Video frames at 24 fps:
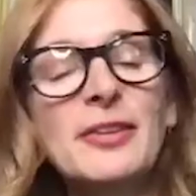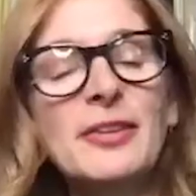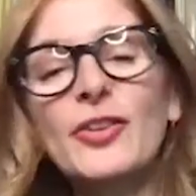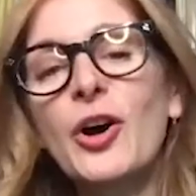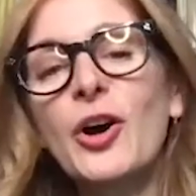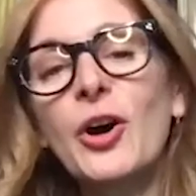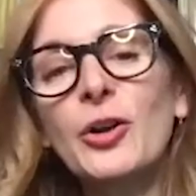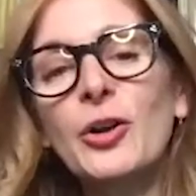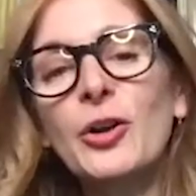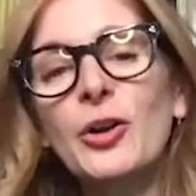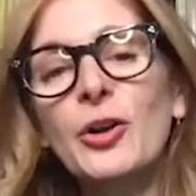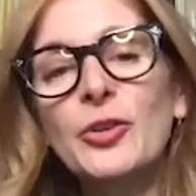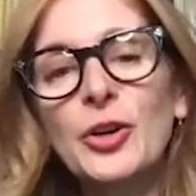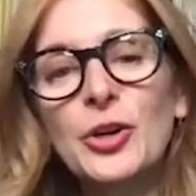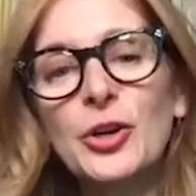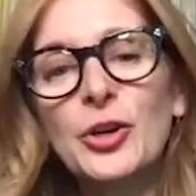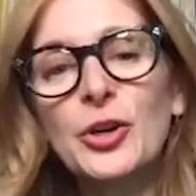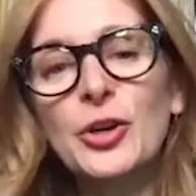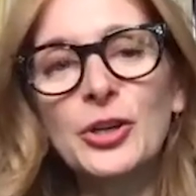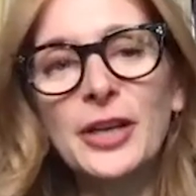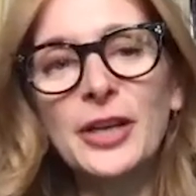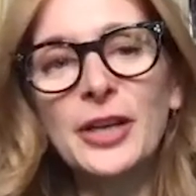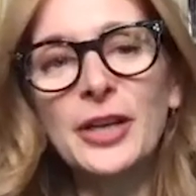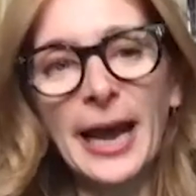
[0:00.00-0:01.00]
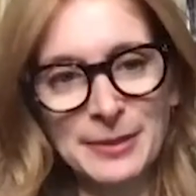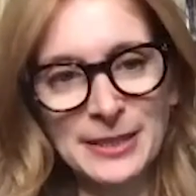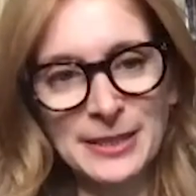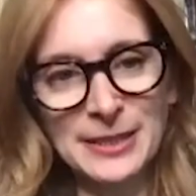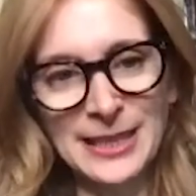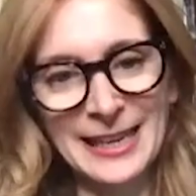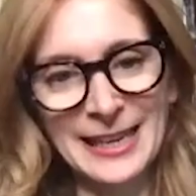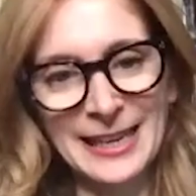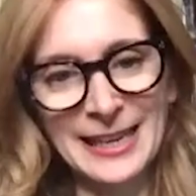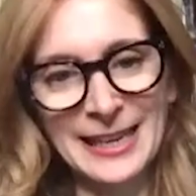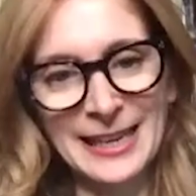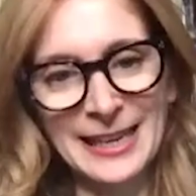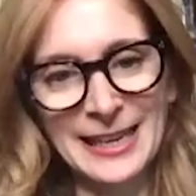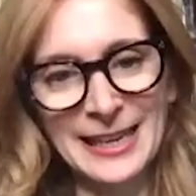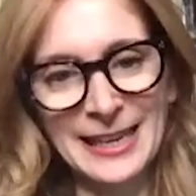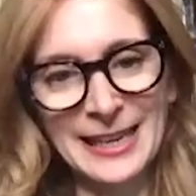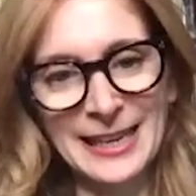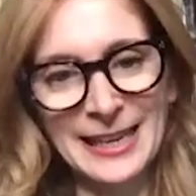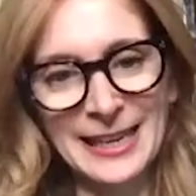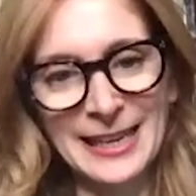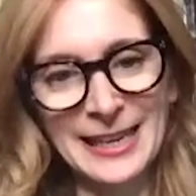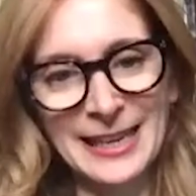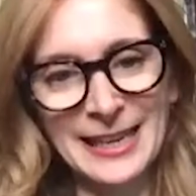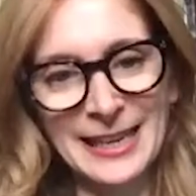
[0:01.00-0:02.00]
it's called A Good Appetite.
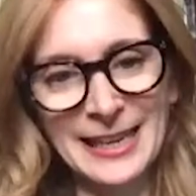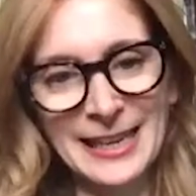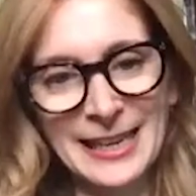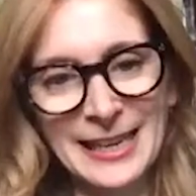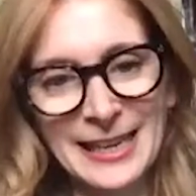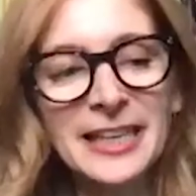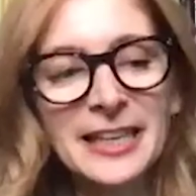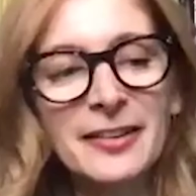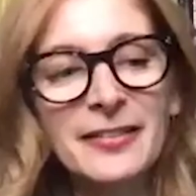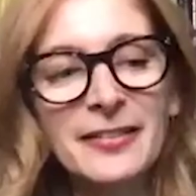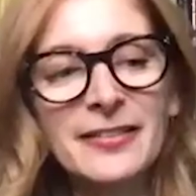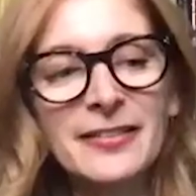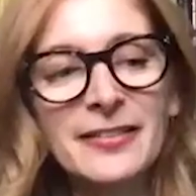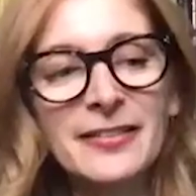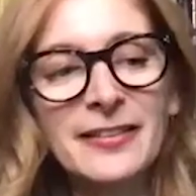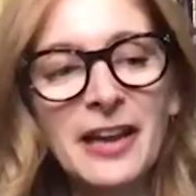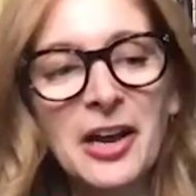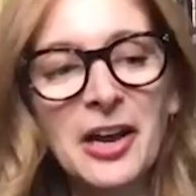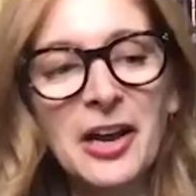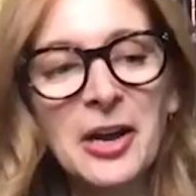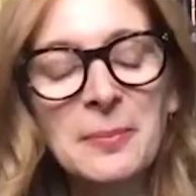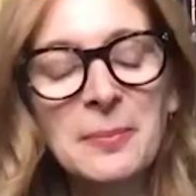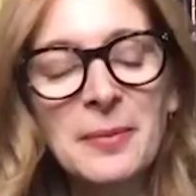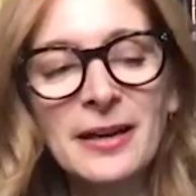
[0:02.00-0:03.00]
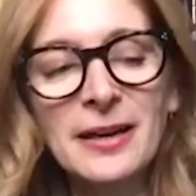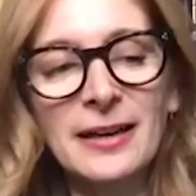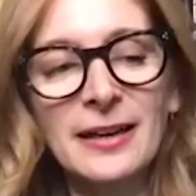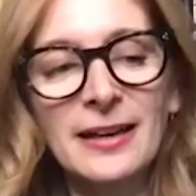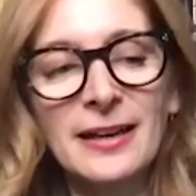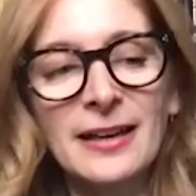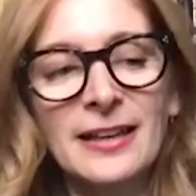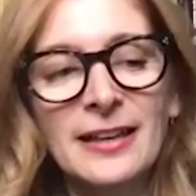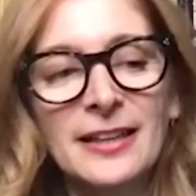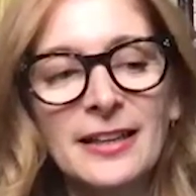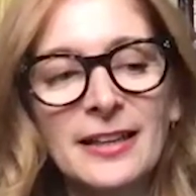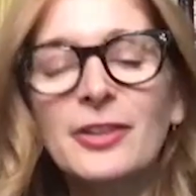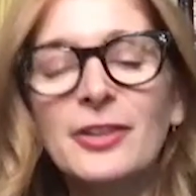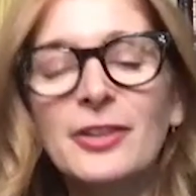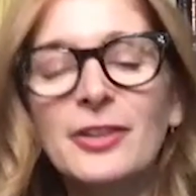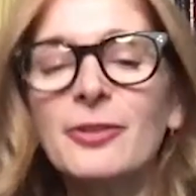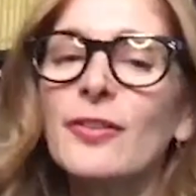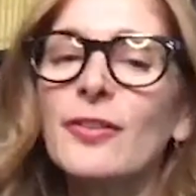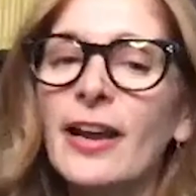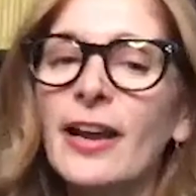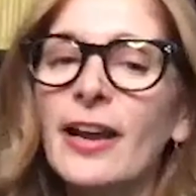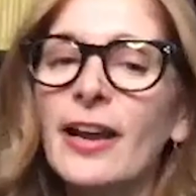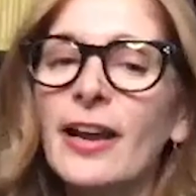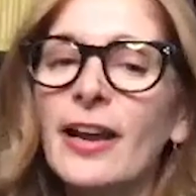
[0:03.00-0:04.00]
Mm-hmm. It is, um, you know,
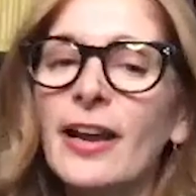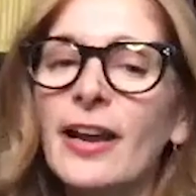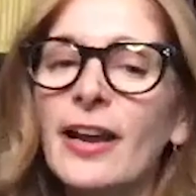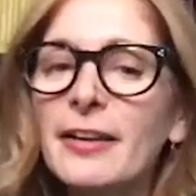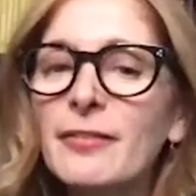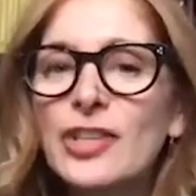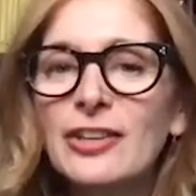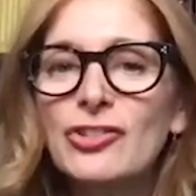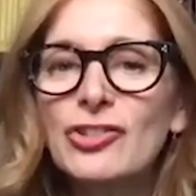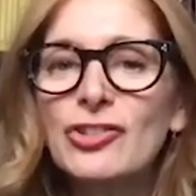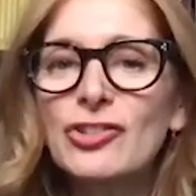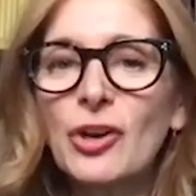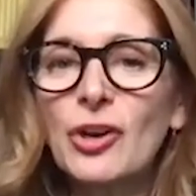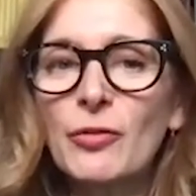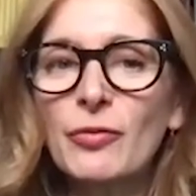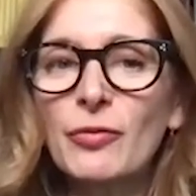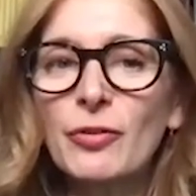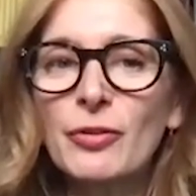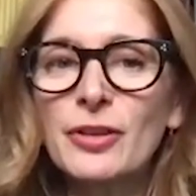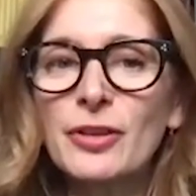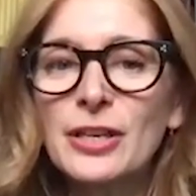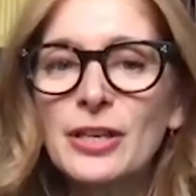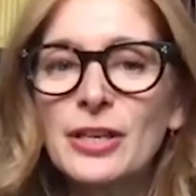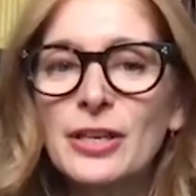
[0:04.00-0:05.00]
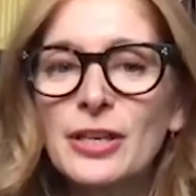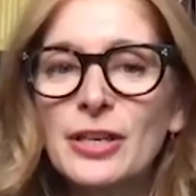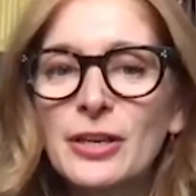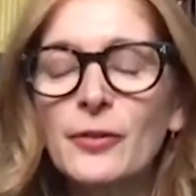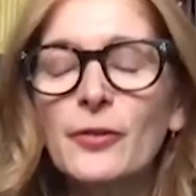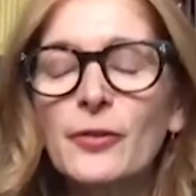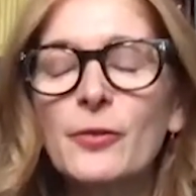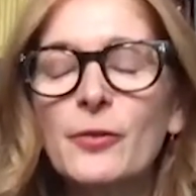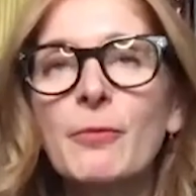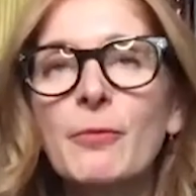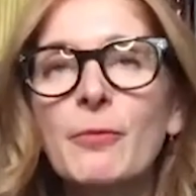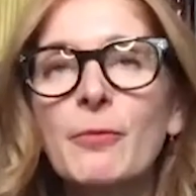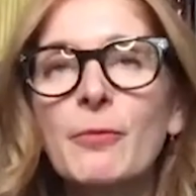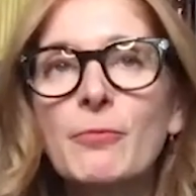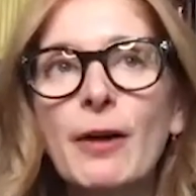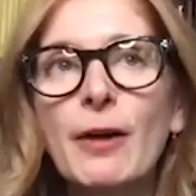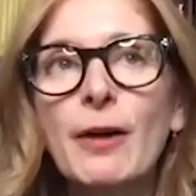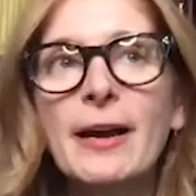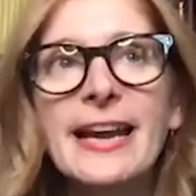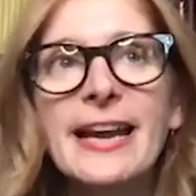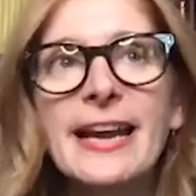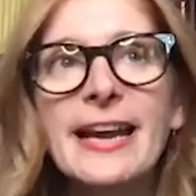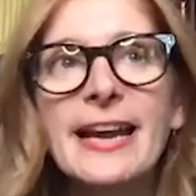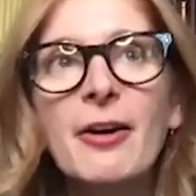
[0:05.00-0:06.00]
it's kind of changed over the years,
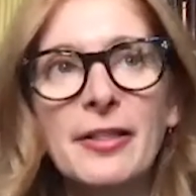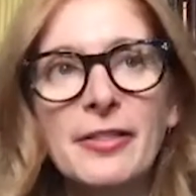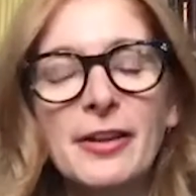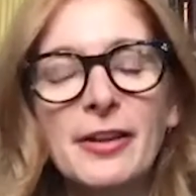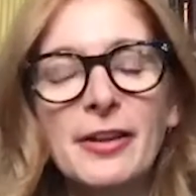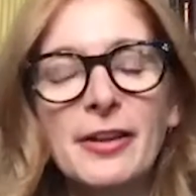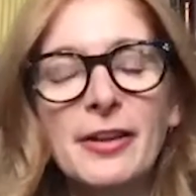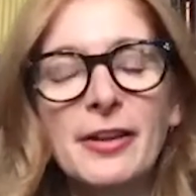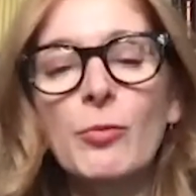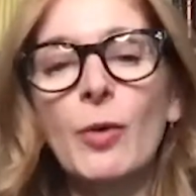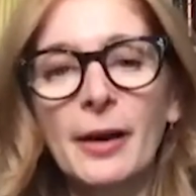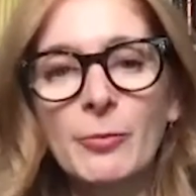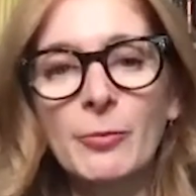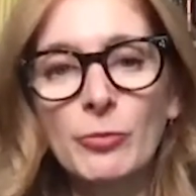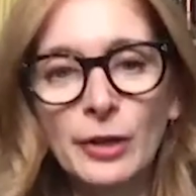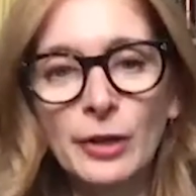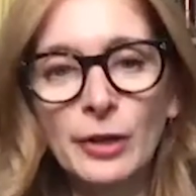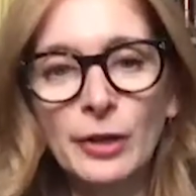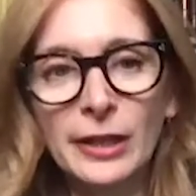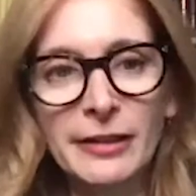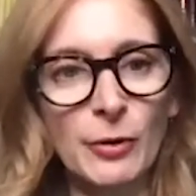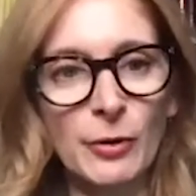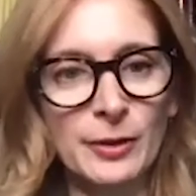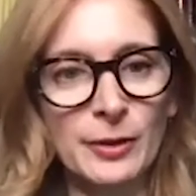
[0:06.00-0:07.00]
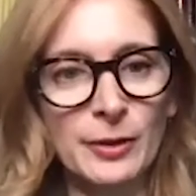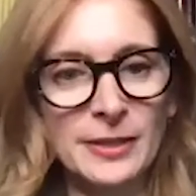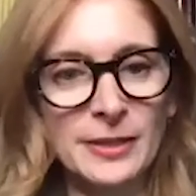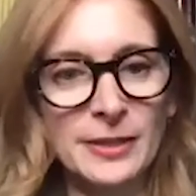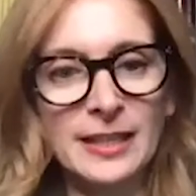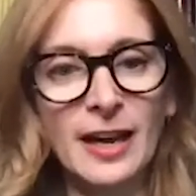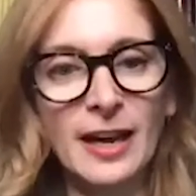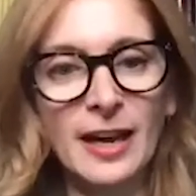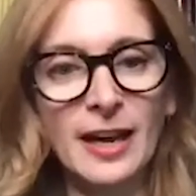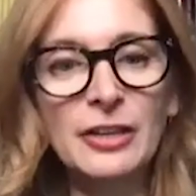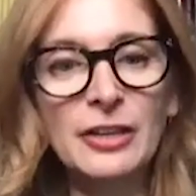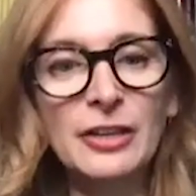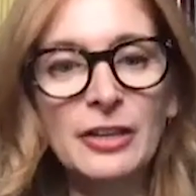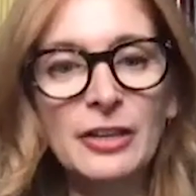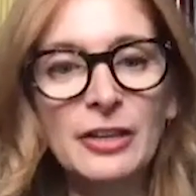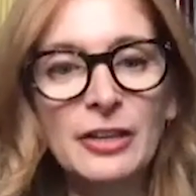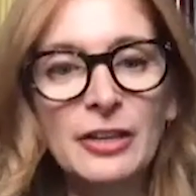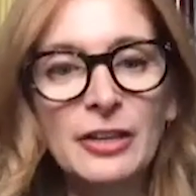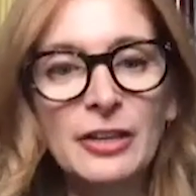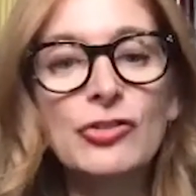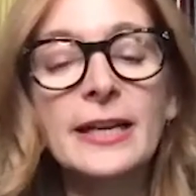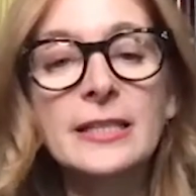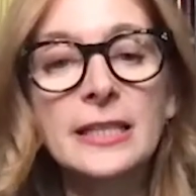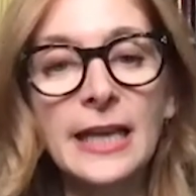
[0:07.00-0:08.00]
but right now I think what I'm really focusing
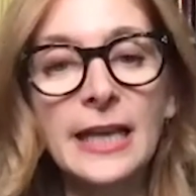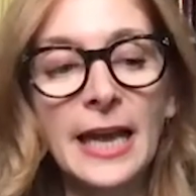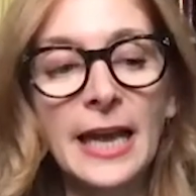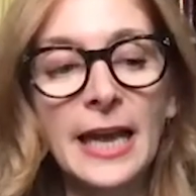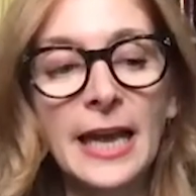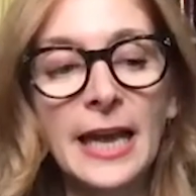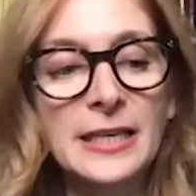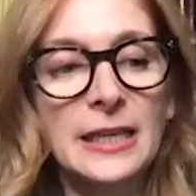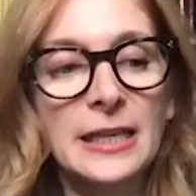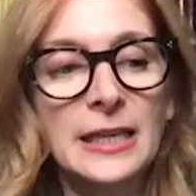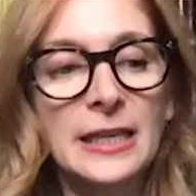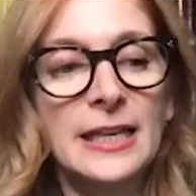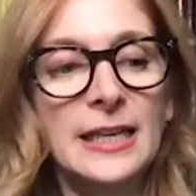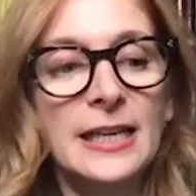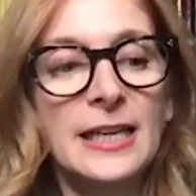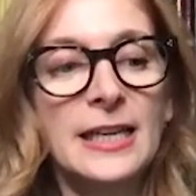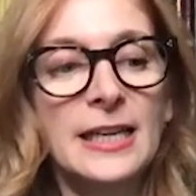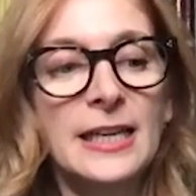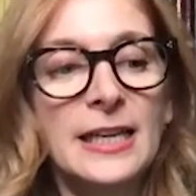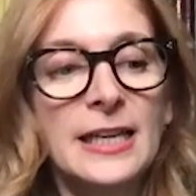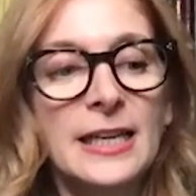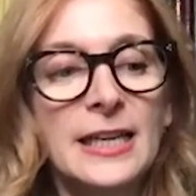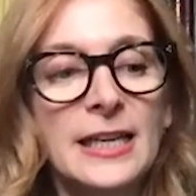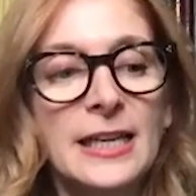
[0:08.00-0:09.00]
on is trying to get,